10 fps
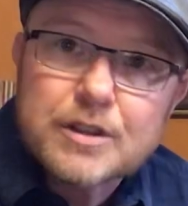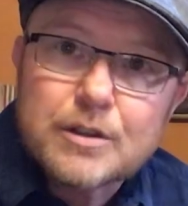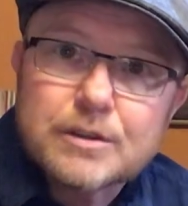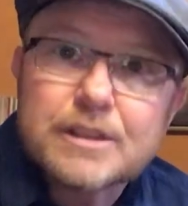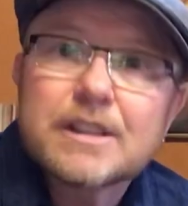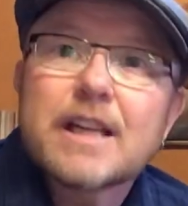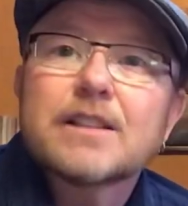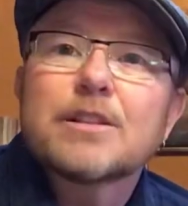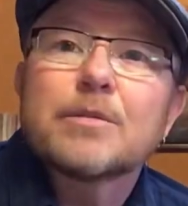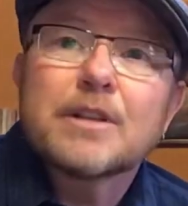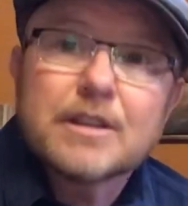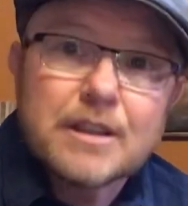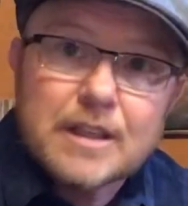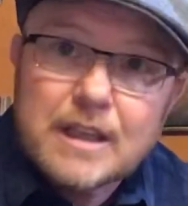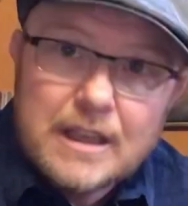those. It takes something
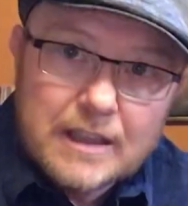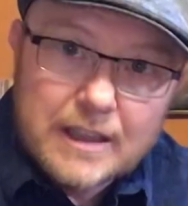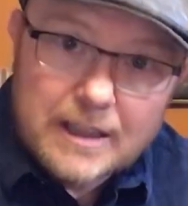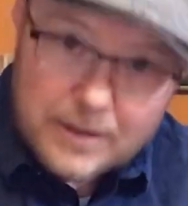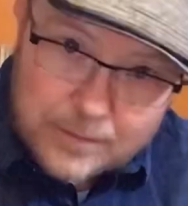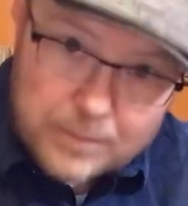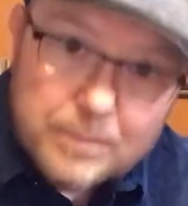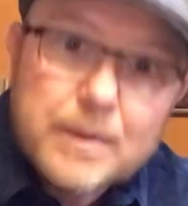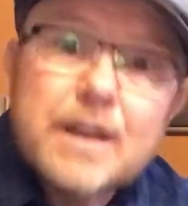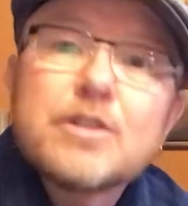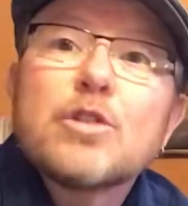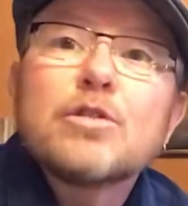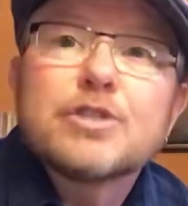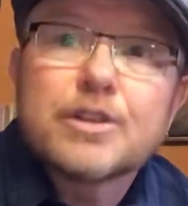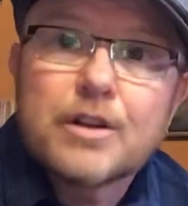to
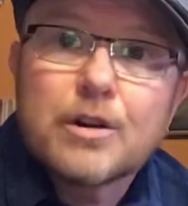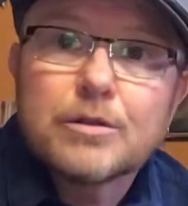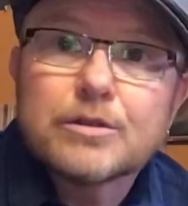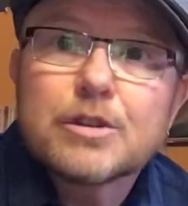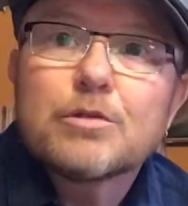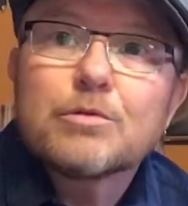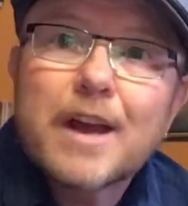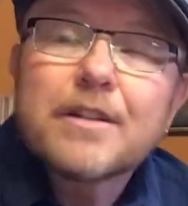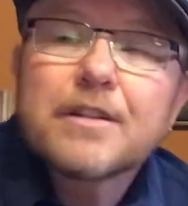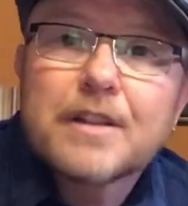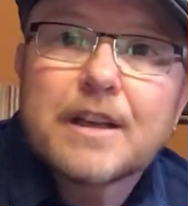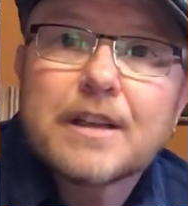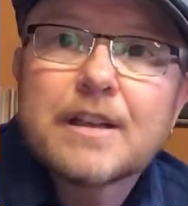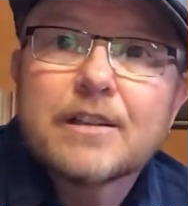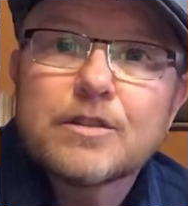indulge in those rather
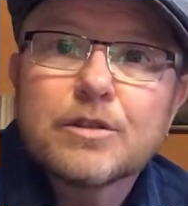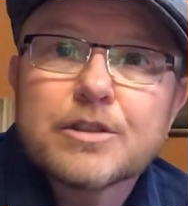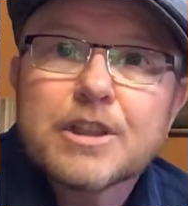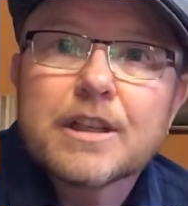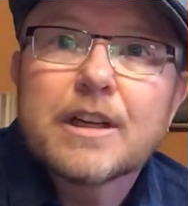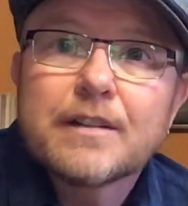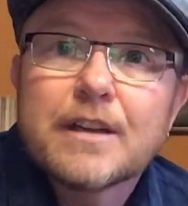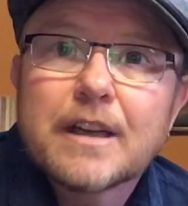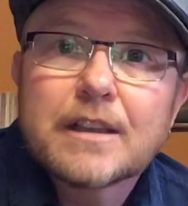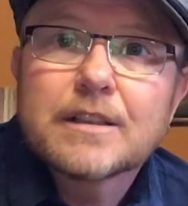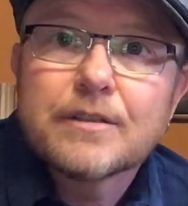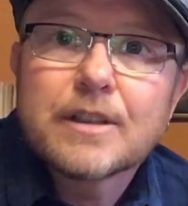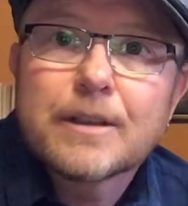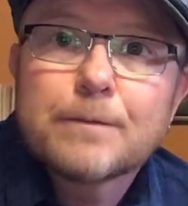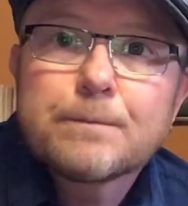than indulging in the
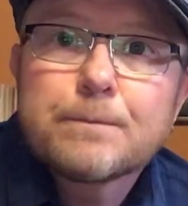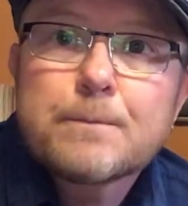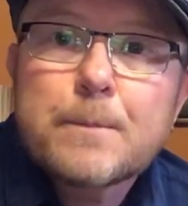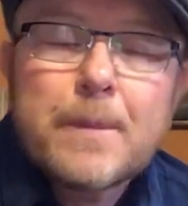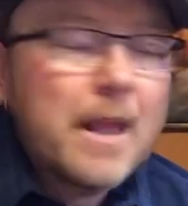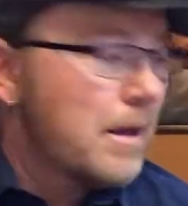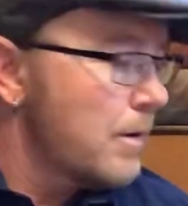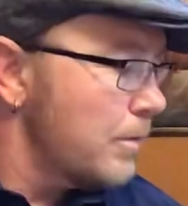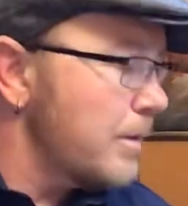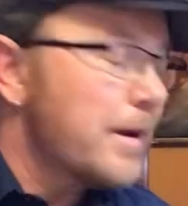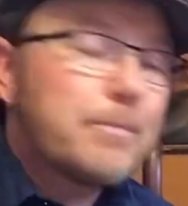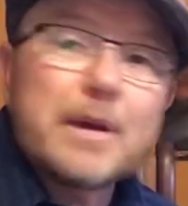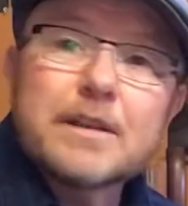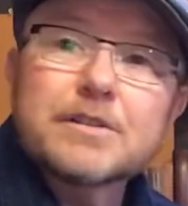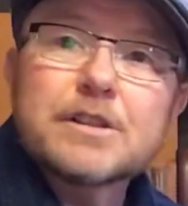negativity. One of my
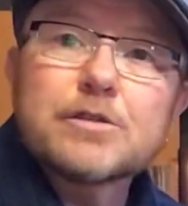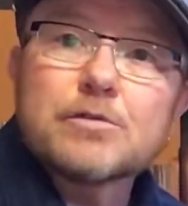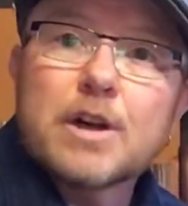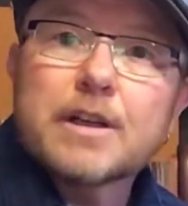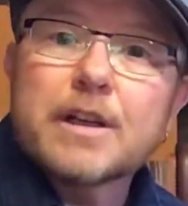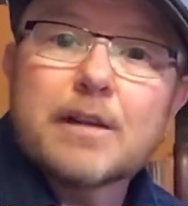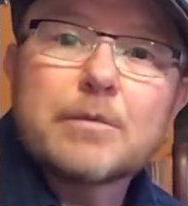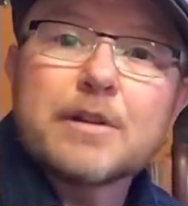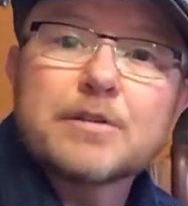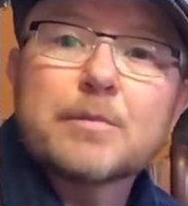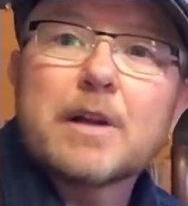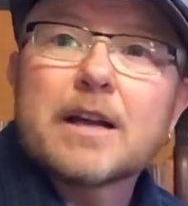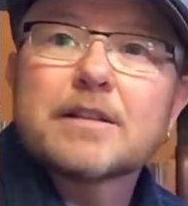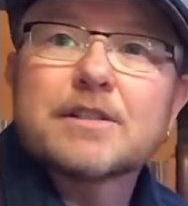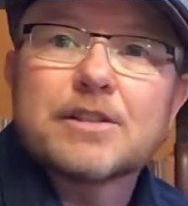besties, Rhonda, gave me this
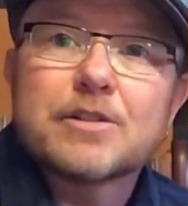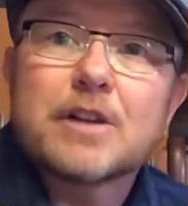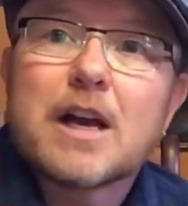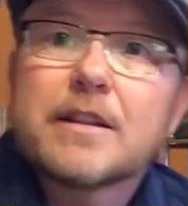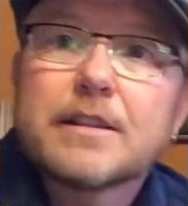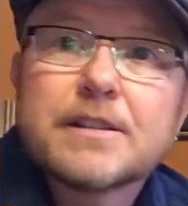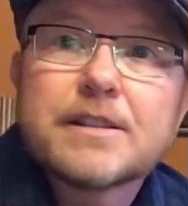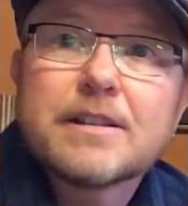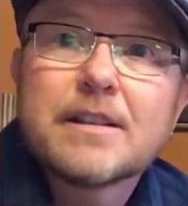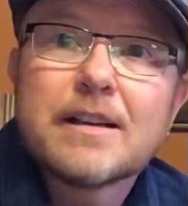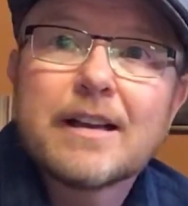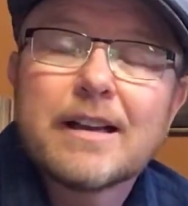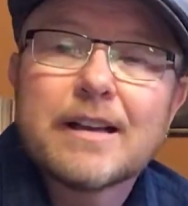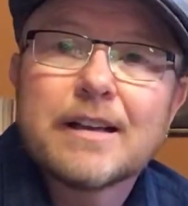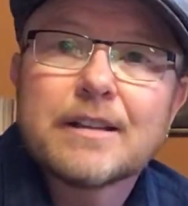plaque that says, "You got this."
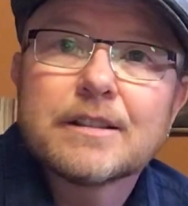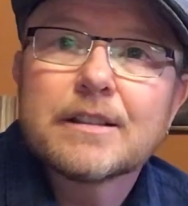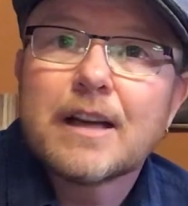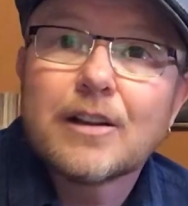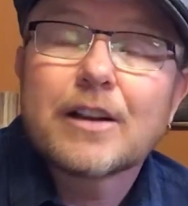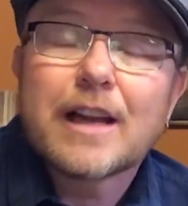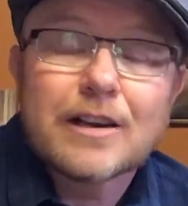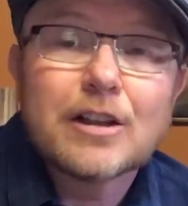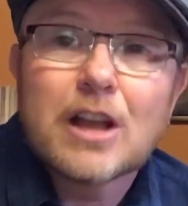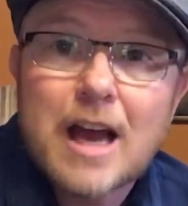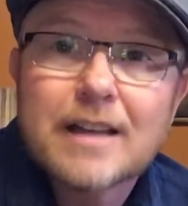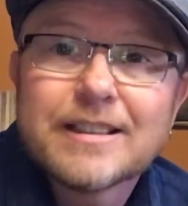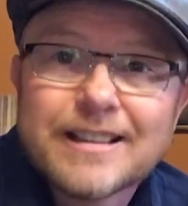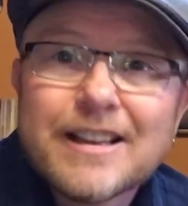And I look at it a lot.